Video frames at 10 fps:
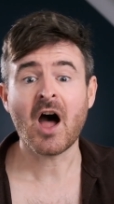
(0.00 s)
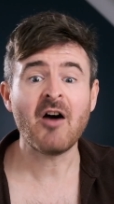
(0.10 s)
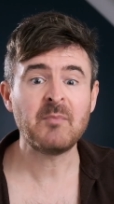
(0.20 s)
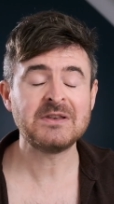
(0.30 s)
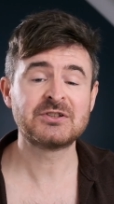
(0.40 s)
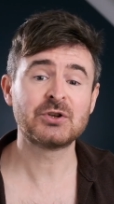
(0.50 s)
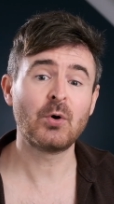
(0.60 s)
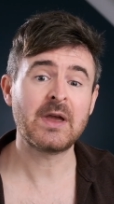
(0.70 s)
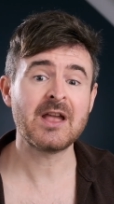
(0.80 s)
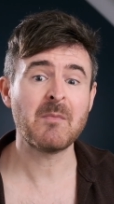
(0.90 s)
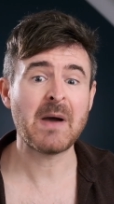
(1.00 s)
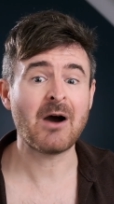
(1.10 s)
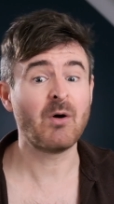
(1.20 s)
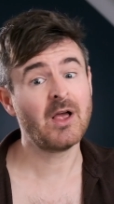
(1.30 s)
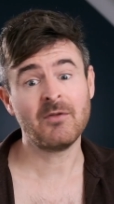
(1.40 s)
I've been talking
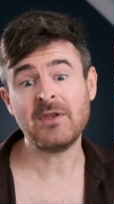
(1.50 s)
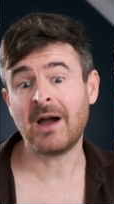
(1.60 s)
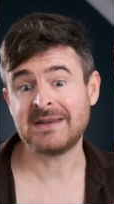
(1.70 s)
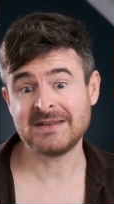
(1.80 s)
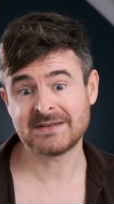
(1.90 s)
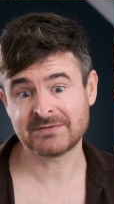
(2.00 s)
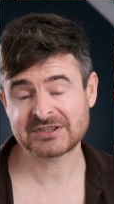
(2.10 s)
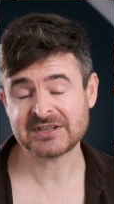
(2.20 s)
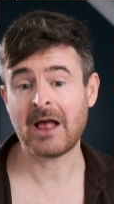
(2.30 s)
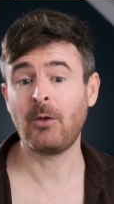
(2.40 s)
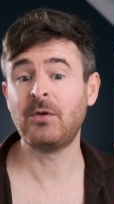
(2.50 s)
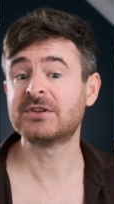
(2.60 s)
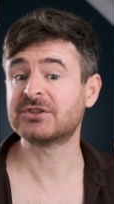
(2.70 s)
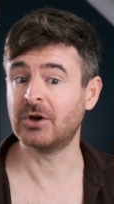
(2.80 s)
about the ideas of soundness